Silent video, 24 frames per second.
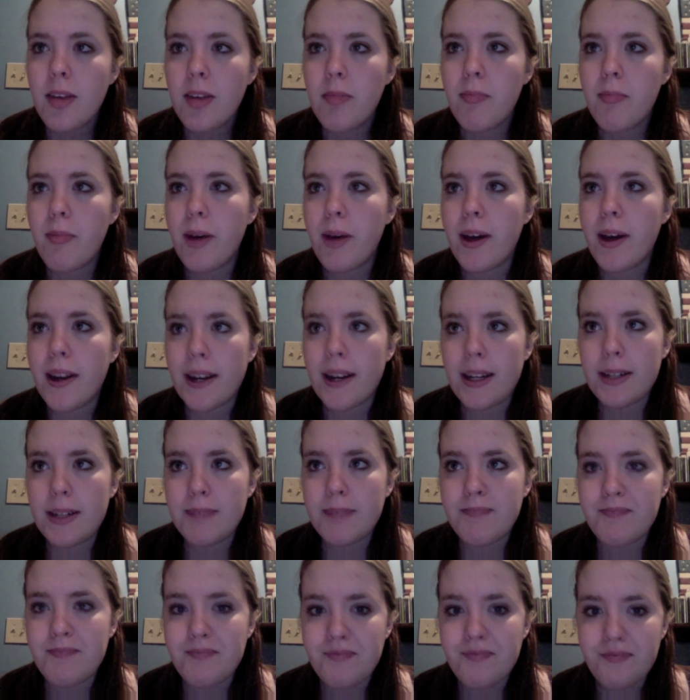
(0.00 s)
But
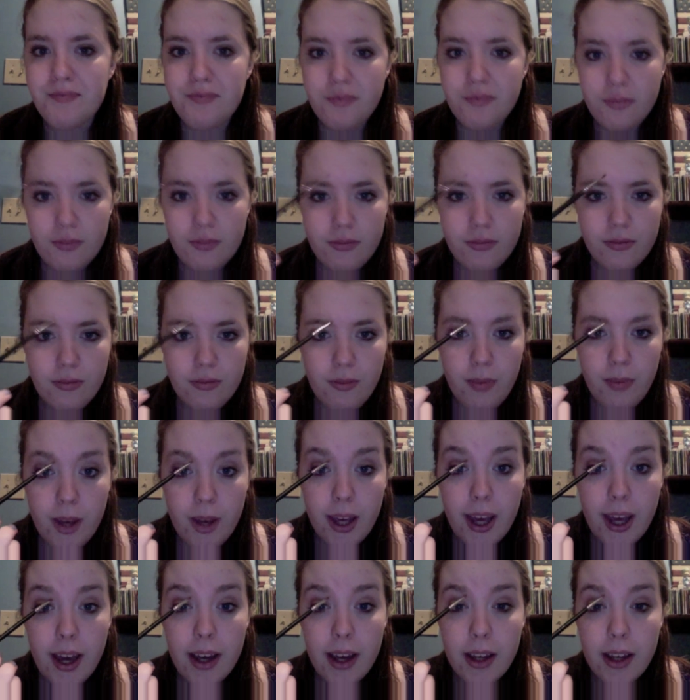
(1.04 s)
yeah,